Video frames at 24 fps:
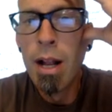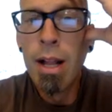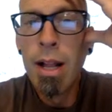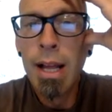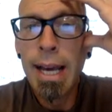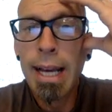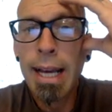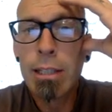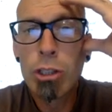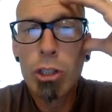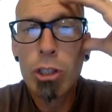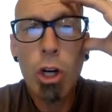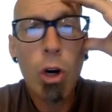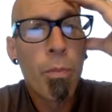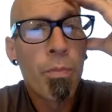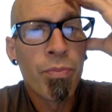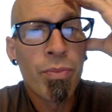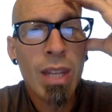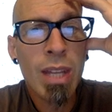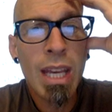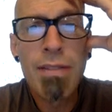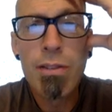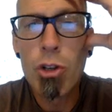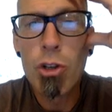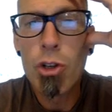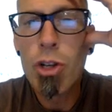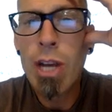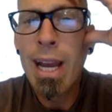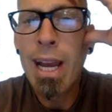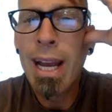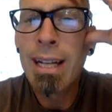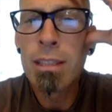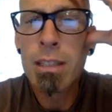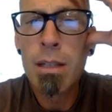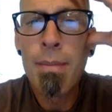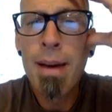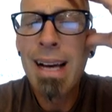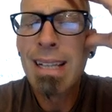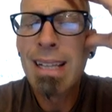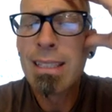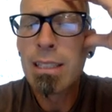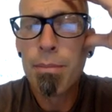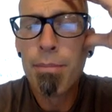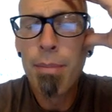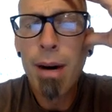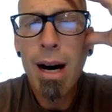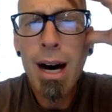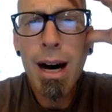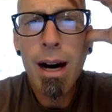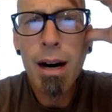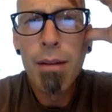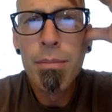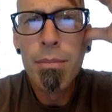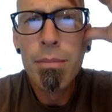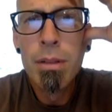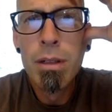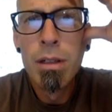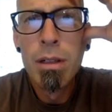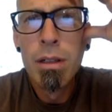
And so if you change the mass of the bob,